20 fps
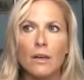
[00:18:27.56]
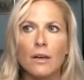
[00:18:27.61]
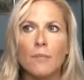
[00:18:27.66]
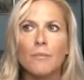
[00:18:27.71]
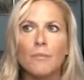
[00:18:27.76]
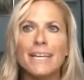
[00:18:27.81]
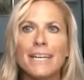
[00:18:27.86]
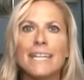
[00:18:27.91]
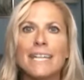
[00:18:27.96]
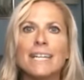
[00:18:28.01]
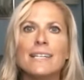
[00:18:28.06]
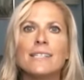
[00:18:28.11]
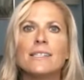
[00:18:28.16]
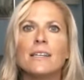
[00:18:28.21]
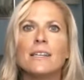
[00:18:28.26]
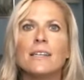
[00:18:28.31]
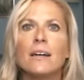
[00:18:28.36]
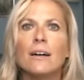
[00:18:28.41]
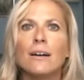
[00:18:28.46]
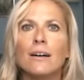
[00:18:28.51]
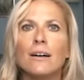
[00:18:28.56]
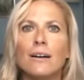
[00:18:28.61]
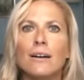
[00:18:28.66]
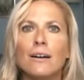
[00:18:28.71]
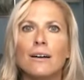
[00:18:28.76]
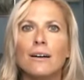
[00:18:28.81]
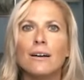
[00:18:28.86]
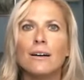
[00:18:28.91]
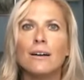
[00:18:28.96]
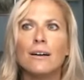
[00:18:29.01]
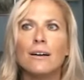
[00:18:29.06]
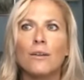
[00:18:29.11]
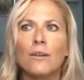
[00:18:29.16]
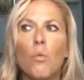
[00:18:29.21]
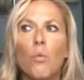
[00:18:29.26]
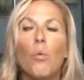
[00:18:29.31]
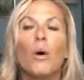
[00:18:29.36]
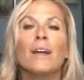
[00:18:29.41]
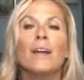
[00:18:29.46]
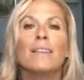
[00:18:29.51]
But it is
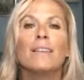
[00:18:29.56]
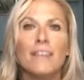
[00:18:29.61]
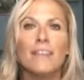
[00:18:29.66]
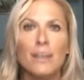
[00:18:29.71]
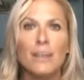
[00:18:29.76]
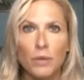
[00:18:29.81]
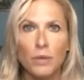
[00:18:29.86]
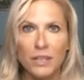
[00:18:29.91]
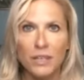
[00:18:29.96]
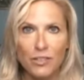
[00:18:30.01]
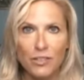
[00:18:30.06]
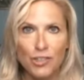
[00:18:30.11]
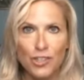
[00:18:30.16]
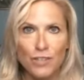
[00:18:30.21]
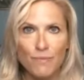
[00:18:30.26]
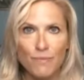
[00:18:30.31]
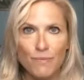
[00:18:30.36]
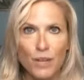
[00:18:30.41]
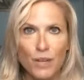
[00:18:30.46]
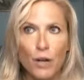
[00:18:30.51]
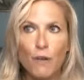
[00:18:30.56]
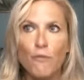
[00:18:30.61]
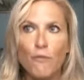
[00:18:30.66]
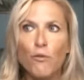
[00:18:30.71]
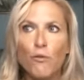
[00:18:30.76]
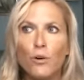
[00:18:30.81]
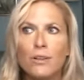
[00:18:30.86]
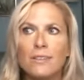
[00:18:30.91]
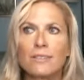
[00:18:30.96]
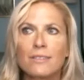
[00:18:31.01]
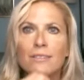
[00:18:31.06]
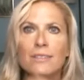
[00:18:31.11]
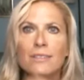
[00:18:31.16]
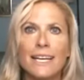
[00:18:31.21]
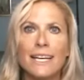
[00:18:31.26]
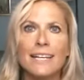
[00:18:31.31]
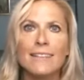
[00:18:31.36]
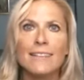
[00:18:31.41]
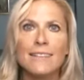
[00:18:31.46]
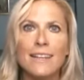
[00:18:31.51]
one language for the
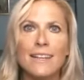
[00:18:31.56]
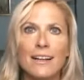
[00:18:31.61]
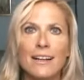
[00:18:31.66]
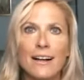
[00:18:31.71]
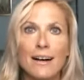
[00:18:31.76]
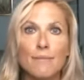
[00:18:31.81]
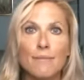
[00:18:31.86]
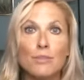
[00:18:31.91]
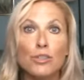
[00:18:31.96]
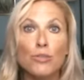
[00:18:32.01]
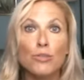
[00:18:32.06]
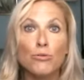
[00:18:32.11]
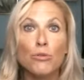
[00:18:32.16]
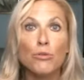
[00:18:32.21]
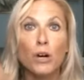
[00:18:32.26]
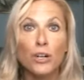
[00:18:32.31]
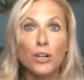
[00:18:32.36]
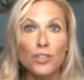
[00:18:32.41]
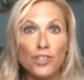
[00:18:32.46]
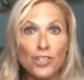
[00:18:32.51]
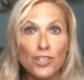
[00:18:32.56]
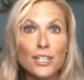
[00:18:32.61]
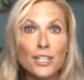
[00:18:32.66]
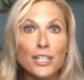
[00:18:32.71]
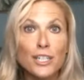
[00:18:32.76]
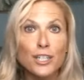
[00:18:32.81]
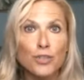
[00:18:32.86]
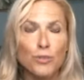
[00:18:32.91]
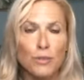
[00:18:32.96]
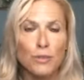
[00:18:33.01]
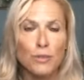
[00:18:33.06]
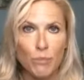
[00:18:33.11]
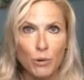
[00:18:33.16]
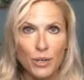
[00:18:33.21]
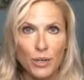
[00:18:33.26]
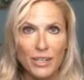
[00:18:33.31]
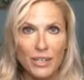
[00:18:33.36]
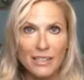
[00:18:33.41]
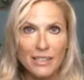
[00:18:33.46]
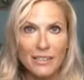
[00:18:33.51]
light that comes through our circuitry
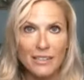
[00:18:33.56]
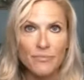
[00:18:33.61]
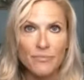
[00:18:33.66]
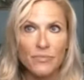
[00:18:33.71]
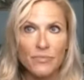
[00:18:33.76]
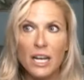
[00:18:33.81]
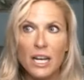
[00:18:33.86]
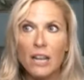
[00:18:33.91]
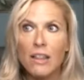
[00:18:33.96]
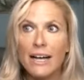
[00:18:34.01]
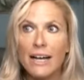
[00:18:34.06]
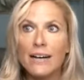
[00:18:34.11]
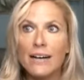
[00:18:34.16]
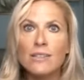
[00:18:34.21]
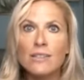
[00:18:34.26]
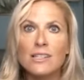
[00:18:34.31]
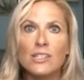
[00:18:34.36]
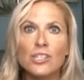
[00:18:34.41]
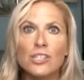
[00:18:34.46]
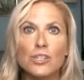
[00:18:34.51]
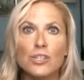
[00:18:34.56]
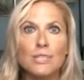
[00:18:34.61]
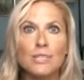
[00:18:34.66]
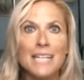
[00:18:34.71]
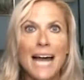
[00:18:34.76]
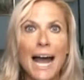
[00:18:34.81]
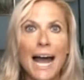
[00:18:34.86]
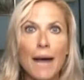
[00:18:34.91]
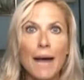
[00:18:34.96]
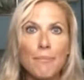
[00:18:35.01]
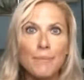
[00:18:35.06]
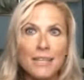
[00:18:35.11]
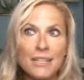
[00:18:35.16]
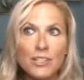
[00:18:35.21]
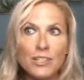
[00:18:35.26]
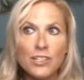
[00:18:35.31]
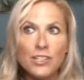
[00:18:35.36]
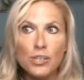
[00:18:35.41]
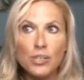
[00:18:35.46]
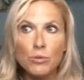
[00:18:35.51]
board that allows us to tap
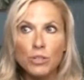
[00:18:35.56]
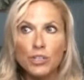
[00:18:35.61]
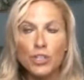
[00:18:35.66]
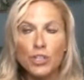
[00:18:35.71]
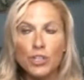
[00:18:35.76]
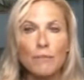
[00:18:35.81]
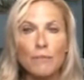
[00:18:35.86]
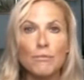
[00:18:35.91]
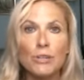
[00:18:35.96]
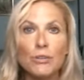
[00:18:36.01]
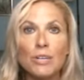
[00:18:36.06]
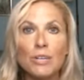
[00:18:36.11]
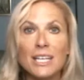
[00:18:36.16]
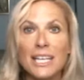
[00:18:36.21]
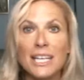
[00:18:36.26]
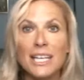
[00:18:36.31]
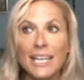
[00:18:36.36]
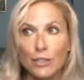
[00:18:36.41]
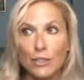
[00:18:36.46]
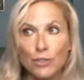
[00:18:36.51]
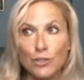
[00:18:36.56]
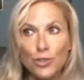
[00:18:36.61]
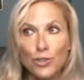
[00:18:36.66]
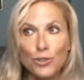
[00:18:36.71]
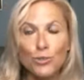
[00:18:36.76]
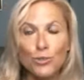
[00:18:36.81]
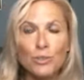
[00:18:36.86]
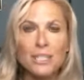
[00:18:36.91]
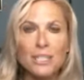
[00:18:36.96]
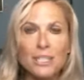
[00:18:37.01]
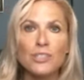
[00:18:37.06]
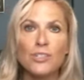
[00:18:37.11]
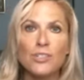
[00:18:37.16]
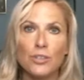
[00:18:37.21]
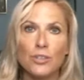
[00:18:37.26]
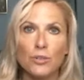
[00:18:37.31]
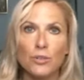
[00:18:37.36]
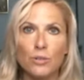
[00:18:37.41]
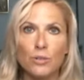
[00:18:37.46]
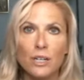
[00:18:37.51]
into and communicate and tune
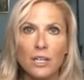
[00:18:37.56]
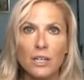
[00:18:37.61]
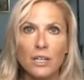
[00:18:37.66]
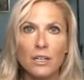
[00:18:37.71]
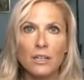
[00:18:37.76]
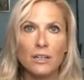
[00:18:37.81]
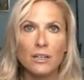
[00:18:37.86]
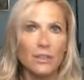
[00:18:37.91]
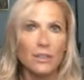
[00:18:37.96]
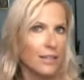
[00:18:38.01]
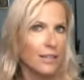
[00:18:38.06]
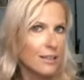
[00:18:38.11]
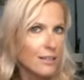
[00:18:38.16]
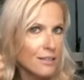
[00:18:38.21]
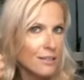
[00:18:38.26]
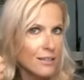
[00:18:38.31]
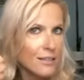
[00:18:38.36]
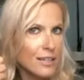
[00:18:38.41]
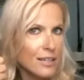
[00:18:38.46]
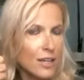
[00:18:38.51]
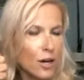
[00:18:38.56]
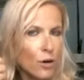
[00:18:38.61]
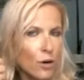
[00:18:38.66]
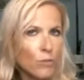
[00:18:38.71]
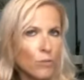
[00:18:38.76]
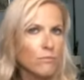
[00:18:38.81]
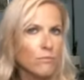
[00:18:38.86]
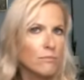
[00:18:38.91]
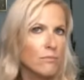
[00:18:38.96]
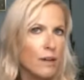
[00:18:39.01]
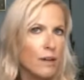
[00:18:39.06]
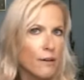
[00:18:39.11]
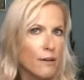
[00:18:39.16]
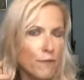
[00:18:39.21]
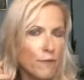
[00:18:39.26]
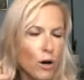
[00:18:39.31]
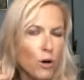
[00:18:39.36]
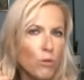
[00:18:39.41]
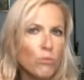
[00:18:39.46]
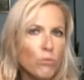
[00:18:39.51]
into, like, you know, a
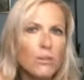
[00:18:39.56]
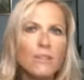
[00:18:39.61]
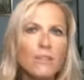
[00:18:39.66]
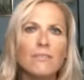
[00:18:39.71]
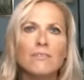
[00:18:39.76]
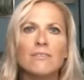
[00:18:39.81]
phone,